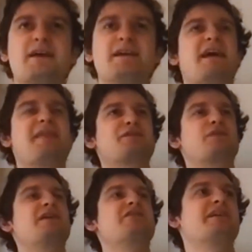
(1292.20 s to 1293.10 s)
Yeah, that's
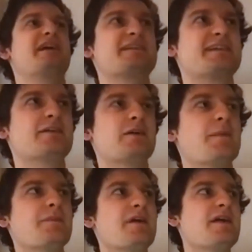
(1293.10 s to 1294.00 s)
really interesting. Actually,
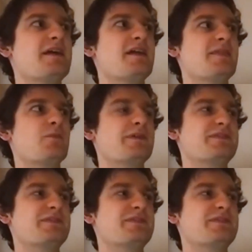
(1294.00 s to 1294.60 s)
we've